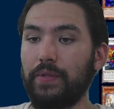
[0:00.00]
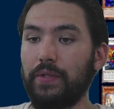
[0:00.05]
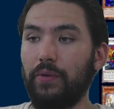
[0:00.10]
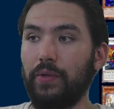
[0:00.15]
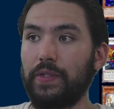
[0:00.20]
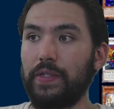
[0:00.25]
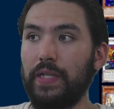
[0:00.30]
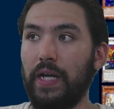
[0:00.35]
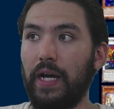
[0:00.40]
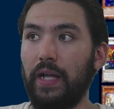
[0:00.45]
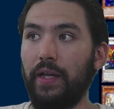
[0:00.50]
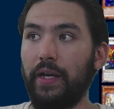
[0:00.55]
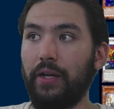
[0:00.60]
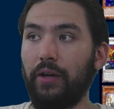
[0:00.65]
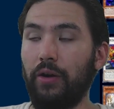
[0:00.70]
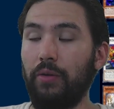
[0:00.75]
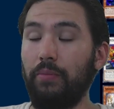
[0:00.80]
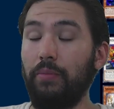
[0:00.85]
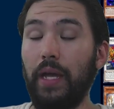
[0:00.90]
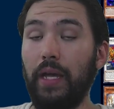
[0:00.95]
So it's not like
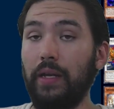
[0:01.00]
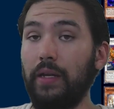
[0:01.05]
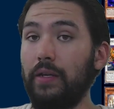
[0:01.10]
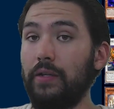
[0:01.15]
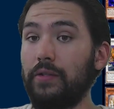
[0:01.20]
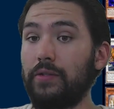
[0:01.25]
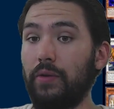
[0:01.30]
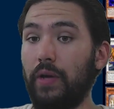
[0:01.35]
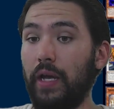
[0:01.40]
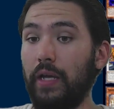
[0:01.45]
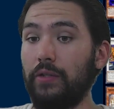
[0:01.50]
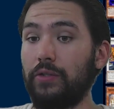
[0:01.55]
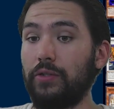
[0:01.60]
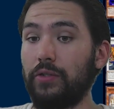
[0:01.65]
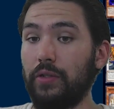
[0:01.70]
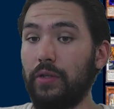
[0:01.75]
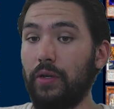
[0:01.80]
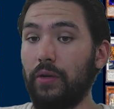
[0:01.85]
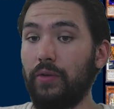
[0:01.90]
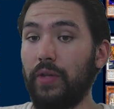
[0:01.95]
Armades or
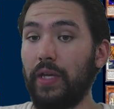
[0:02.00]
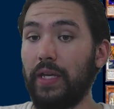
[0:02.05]
Ancient Gear.